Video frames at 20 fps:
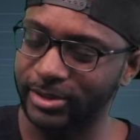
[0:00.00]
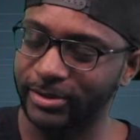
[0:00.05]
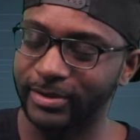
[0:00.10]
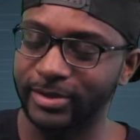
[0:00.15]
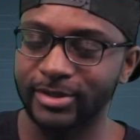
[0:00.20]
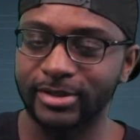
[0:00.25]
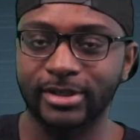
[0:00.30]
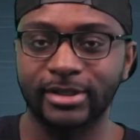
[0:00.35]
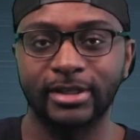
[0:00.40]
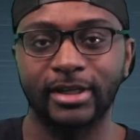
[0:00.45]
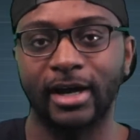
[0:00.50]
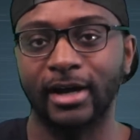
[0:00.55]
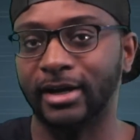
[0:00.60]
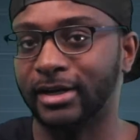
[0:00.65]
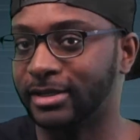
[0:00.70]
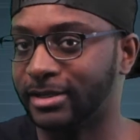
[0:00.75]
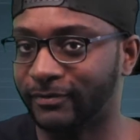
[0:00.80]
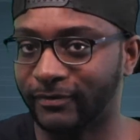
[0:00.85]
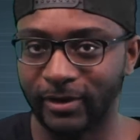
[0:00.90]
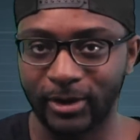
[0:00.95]
So there's a lot
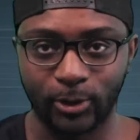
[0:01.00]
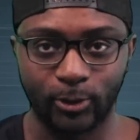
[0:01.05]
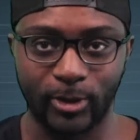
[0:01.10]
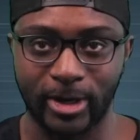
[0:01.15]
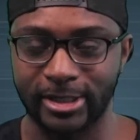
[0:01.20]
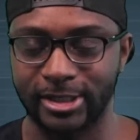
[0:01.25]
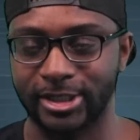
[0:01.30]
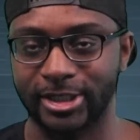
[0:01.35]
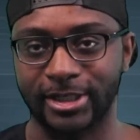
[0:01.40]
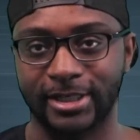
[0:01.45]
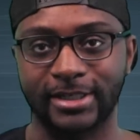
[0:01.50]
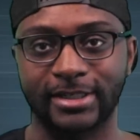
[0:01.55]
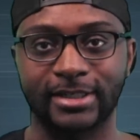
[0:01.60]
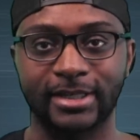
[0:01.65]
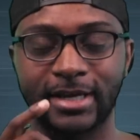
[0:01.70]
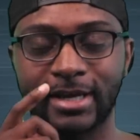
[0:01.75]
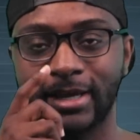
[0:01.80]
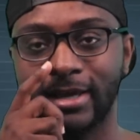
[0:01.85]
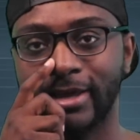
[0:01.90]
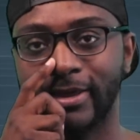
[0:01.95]
of different
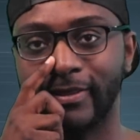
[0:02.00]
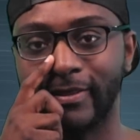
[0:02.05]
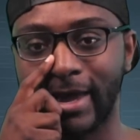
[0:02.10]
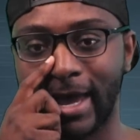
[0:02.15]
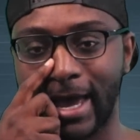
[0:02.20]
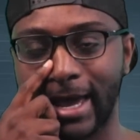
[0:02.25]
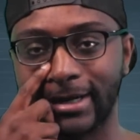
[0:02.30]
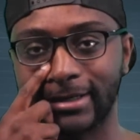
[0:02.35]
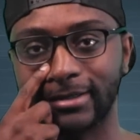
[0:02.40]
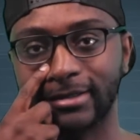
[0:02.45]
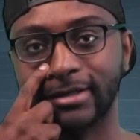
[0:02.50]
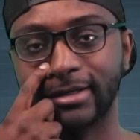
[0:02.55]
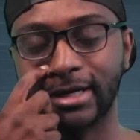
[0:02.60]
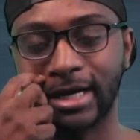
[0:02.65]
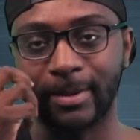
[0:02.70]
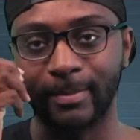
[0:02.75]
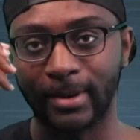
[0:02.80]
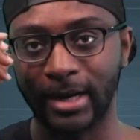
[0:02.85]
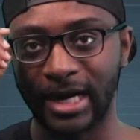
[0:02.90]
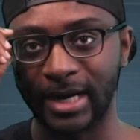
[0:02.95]
questions that
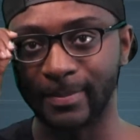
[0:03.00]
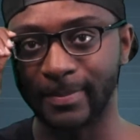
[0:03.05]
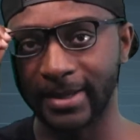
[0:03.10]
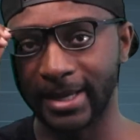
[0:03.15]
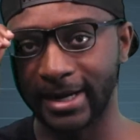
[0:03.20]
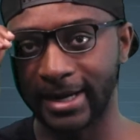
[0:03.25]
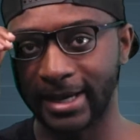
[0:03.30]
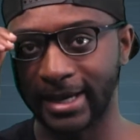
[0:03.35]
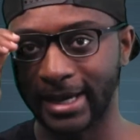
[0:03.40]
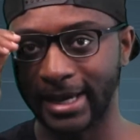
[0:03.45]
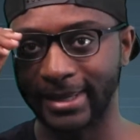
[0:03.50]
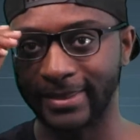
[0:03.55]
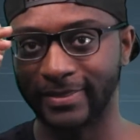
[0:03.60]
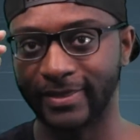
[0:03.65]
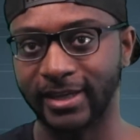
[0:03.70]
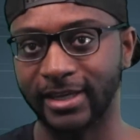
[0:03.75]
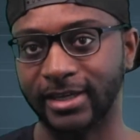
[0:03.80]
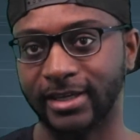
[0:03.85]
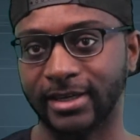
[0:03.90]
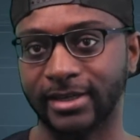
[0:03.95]
come up, and I
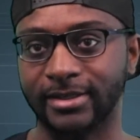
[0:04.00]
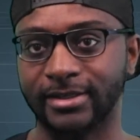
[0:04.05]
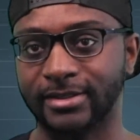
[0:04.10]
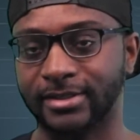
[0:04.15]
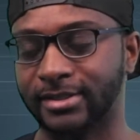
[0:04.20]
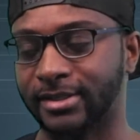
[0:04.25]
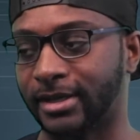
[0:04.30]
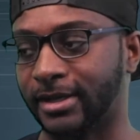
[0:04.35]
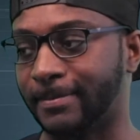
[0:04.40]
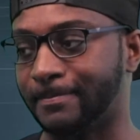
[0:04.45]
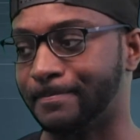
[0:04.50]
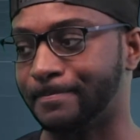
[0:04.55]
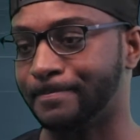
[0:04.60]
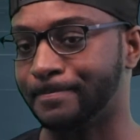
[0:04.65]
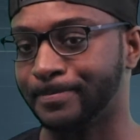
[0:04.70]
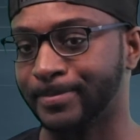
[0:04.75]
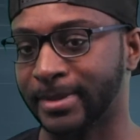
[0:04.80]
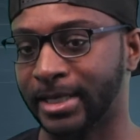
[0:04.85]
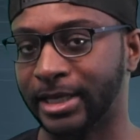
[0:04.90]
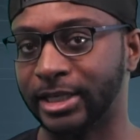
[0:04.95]
think it's
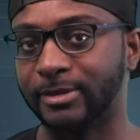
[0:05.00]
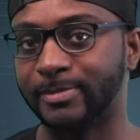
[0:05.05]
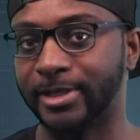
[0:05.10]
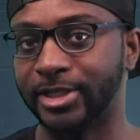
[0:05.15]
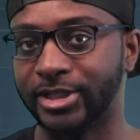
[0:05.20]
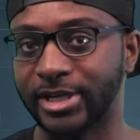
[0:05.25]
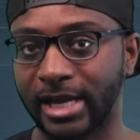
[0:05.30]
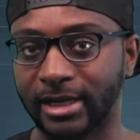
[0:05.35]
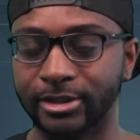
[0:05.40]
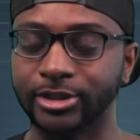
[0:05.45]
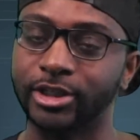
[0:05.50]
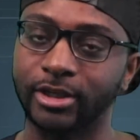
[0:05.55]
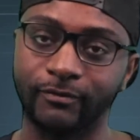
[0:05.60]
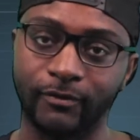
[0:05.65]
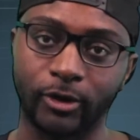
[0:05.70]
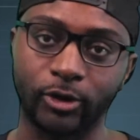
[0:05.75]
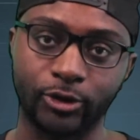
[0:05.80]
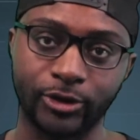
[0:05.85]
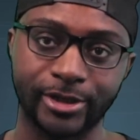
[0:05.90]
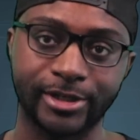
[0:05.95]
been challenging
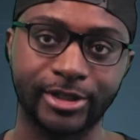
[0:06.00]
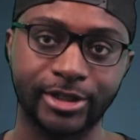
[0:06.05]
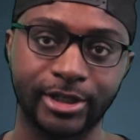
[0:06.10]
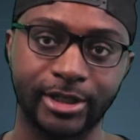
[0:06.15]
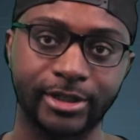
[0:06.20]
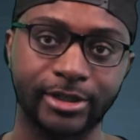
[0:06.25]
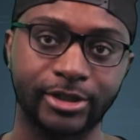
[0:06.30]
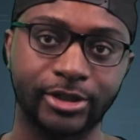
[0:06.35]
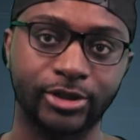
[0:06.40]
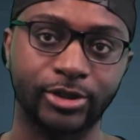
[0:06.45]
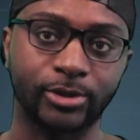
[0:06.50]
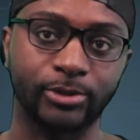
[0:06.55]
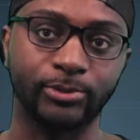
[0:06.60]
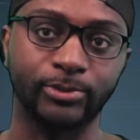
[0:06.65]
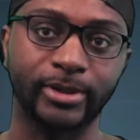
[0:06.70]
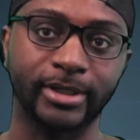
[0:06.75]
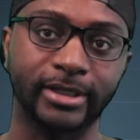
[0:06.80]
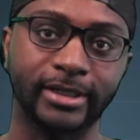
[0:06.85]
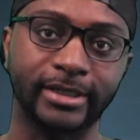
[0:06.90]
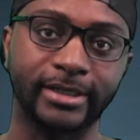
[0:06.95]
for Christians to
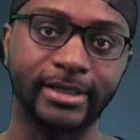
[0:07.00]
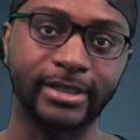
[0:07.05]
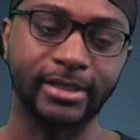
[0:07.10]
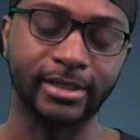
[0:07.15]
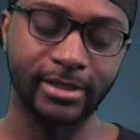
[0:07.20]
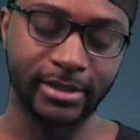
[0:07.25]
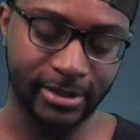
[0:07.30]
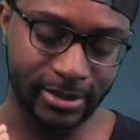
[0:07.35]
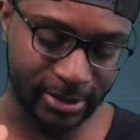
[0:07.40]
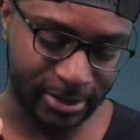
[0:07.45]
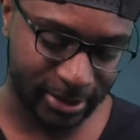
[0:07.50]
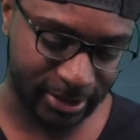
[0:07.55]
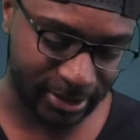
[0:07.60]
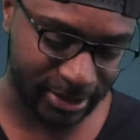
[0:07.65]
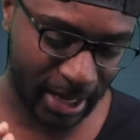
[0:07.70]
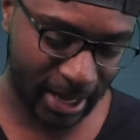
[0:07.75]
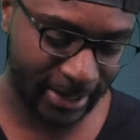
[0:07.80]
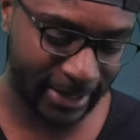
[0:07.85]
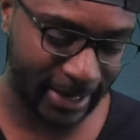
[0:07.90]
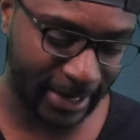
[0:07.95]
really
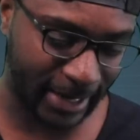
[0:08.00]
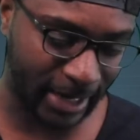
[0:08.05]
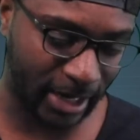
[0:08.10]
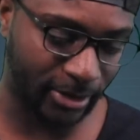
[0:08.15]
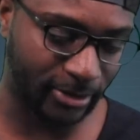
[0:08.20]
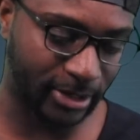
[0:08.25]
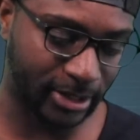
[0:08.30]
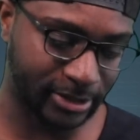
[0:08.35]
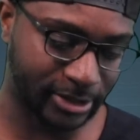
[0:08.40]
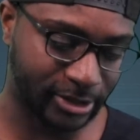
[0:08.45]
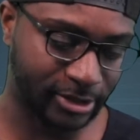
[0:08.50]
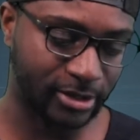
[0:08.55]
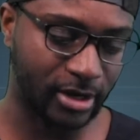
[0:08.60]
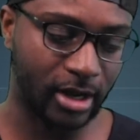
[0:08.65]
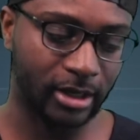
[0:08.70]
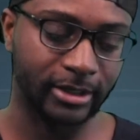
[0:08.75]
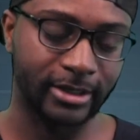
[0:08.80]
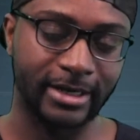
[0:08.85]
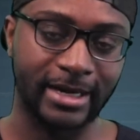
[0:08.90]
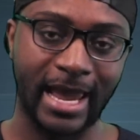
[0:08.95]
set out a
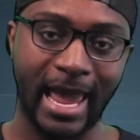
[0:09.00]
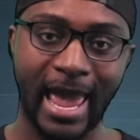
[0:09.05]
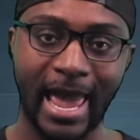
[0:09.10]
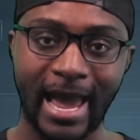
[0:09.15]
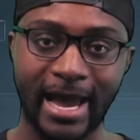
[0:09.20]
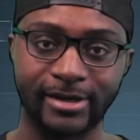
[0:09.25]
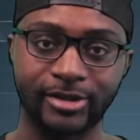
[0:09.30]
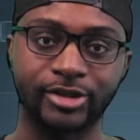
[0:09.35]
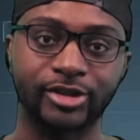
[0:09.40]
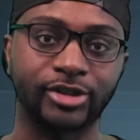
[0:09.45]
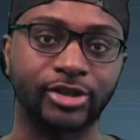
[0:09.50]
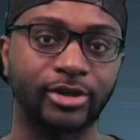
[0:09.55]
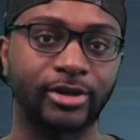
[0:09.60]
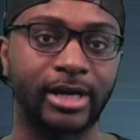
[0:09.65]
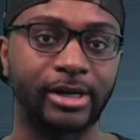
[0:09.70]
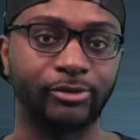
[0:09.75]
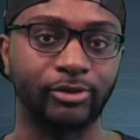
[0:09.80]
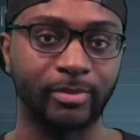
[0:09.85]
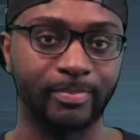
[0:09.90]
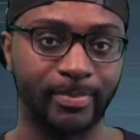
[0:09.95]
solid answer
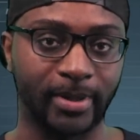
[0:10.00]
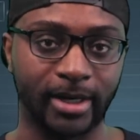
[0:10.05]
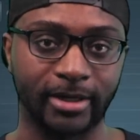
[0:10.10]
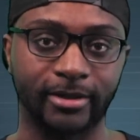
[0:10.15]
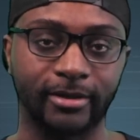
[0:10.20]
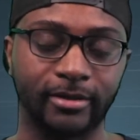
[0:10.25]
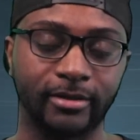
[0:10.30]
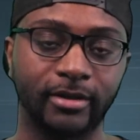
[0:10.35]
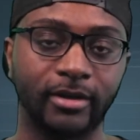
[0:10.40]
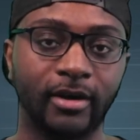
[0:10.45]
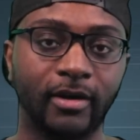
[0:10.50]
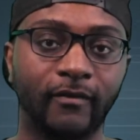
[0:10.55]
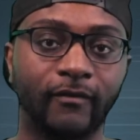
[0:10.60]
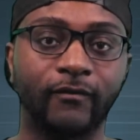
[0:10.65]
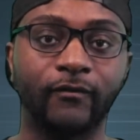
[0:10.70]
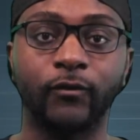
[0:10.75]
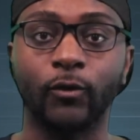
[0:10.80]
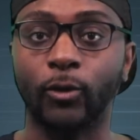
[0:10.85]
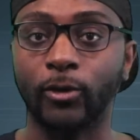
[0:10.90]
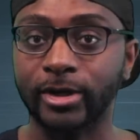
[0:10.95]
and rebuttal
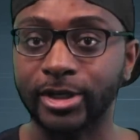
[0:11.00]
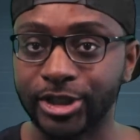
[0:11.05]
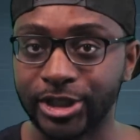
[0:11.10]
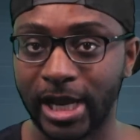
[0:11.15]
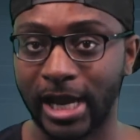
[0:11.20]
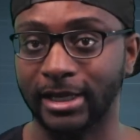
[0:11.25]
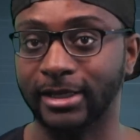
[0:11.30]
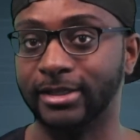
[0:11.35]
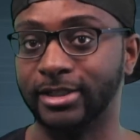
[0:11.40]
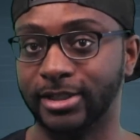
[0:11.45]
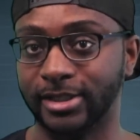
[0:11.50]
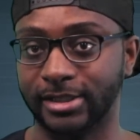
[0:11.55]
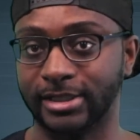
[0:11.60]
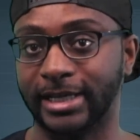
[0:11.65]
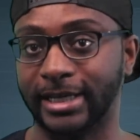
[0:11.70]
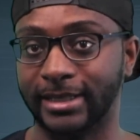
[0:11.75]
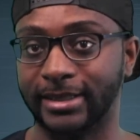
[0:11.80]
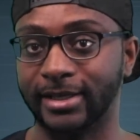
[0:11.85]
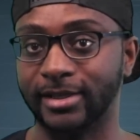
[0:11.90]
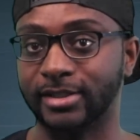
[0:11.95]
for challenges
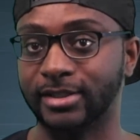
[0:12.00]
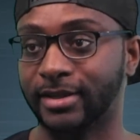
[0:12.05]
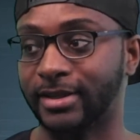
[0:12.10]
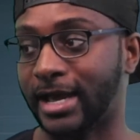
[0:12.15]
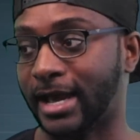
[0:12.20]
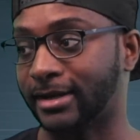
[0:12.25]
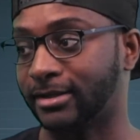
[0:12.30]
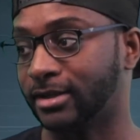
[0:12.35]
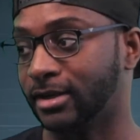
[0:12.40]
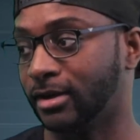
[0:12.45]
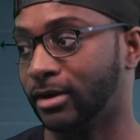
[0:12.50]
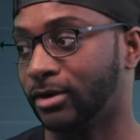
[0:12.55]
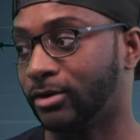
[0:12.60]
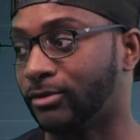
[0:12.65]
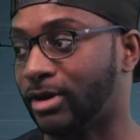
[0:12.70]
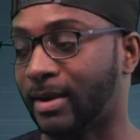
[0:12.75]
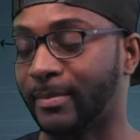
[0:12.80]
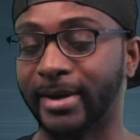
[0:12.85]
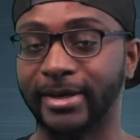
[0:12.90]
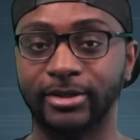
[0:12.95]
like this that
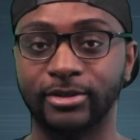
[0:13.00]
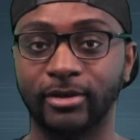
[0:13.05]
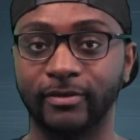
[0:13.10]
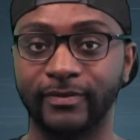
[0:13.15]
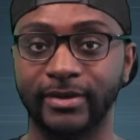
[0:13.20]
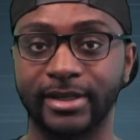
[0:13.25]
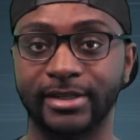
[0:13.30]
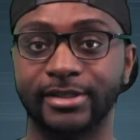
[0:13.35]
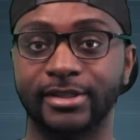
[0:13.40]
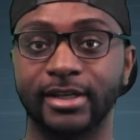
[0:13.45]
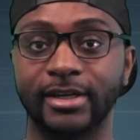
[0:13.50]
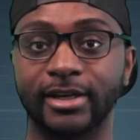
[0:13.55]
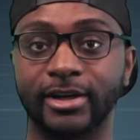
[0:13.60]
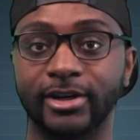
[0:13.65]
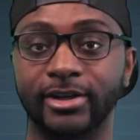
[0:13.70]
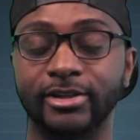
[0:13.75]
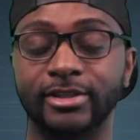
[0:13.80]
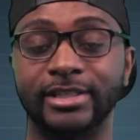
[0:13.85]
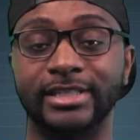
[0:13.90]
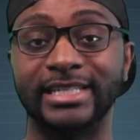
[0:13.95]
Rabbi Tovia
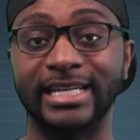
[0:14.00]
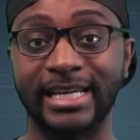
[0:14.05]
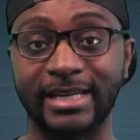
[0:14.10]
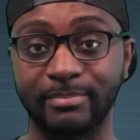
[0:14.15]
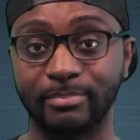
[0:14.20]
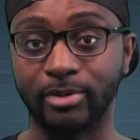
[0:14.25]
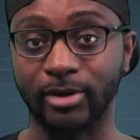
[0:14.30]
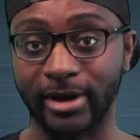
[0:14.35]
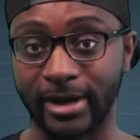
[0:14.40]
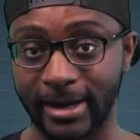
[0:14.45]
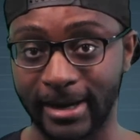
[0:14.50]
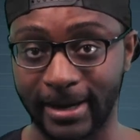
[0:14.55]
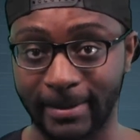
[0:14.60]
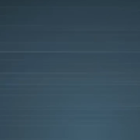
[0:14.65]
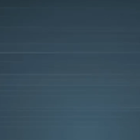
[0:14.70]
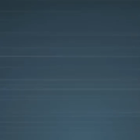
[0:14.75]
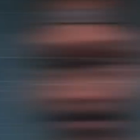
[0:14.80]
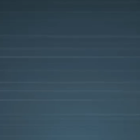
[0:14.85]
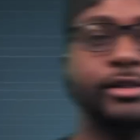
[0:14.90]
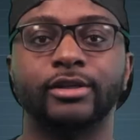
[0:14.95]
Singer did bring up.